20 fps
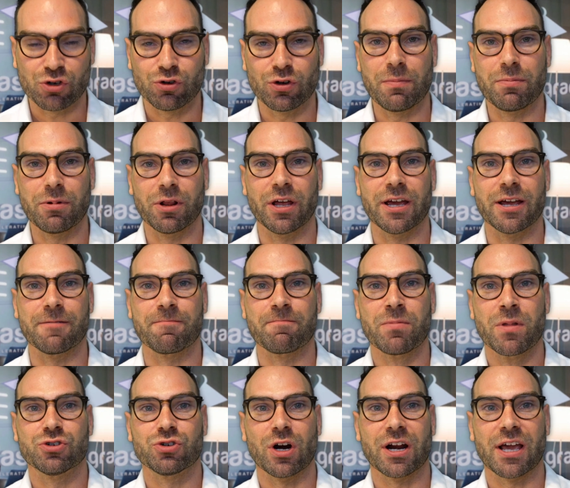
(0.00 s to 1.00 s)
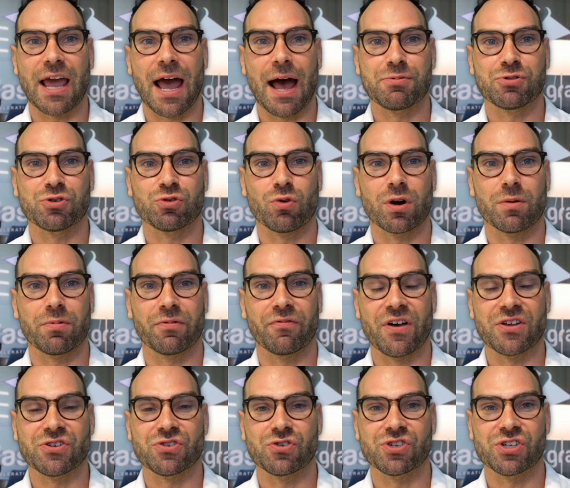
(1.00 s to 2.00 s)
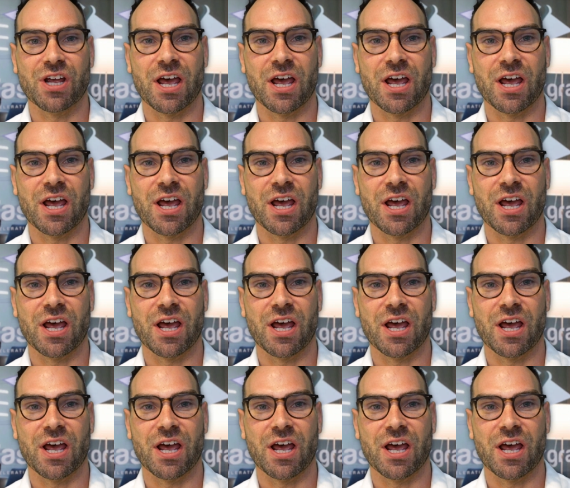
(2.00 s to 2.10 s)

scribbling to try to capture what a professor